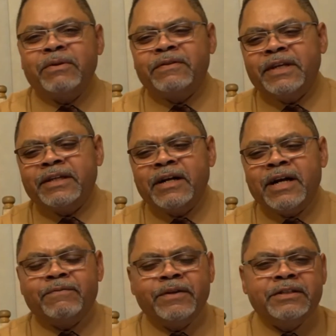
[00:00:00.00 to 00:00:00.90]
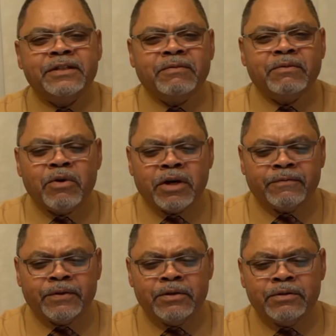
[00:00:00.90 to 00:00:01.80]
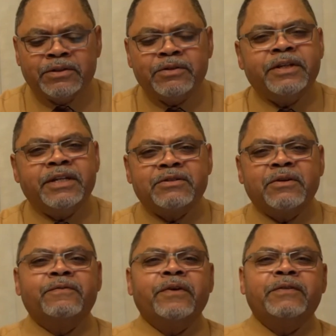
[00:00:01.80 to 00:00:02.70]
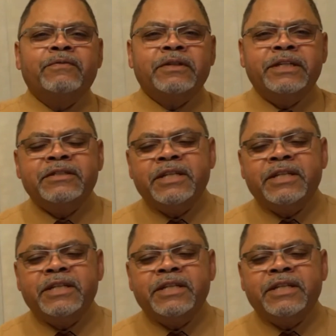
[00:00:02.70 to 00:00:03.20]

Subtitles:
We thank God for each and every one of you who tune in so faithfully each and